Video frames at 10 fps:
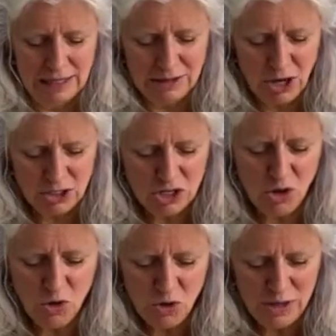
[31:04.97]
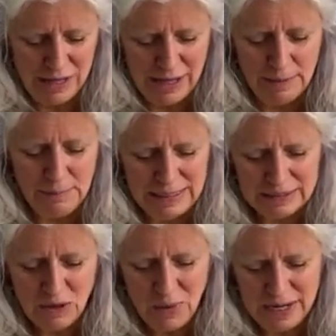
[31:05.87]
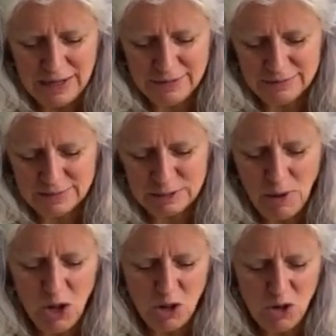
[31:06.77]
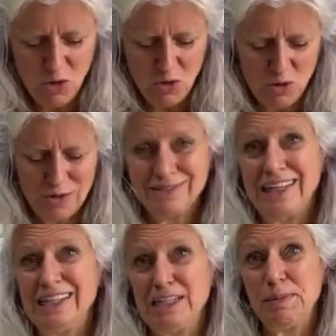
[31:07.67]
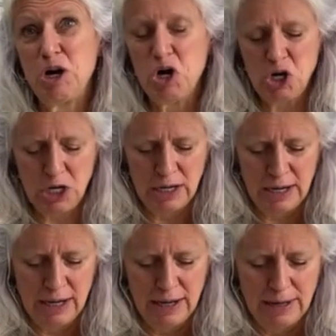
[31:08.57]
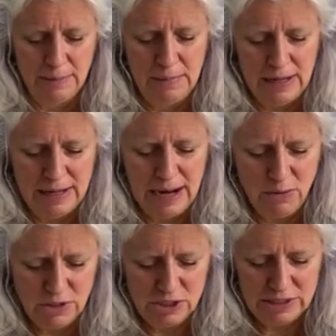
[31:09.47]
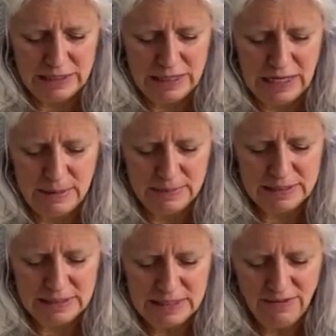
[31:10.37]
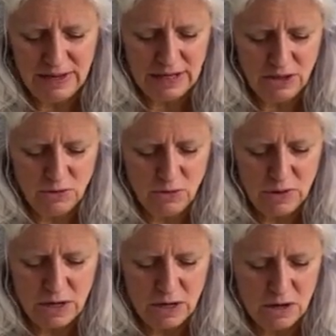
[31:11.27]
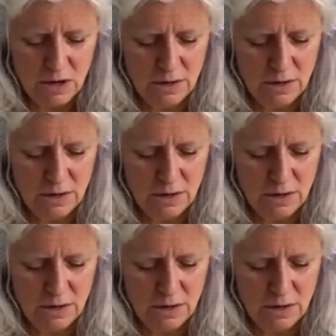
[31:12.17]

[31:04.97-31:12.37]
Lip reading: Large hole, big sewing, small hole, a little bit harder. But now we're just going to keep stuffing it through there.